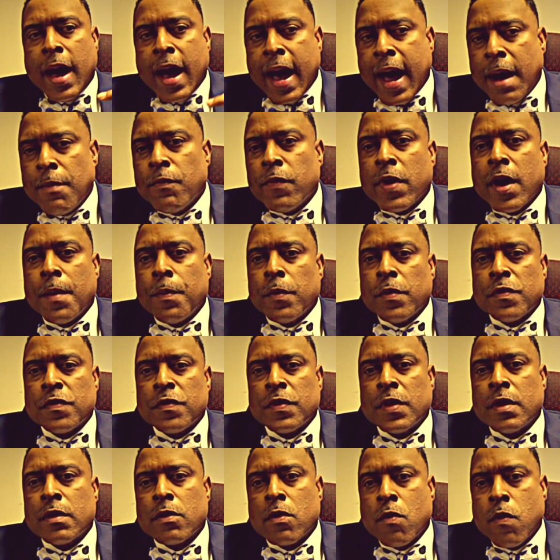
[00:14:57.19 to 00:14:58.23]
I'm
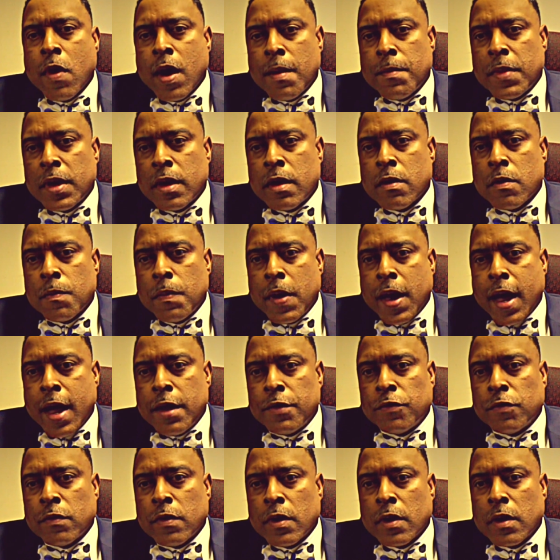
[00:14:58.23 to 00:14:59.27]
representing Kwame
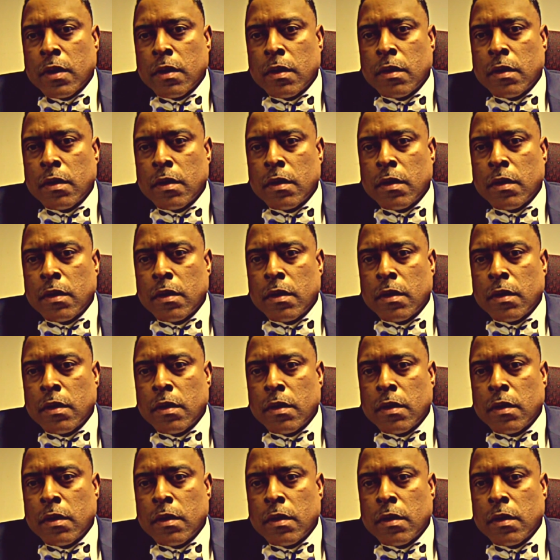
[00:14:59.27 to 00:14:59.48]
Kilpatrick.